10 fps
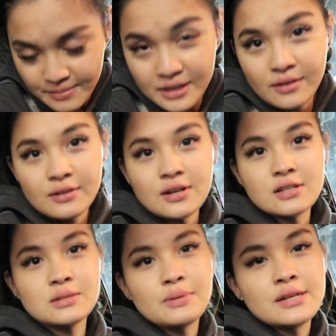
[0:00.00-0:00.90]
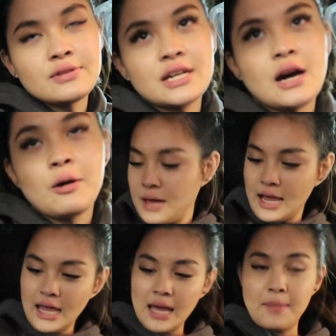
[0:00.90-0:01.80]
I'm gonna go to Darren's place right now,
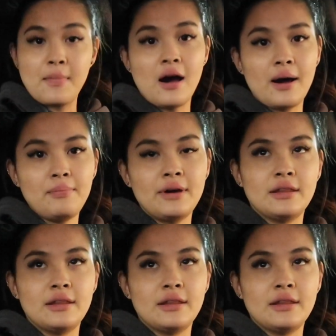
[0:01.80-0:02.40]
pick him up,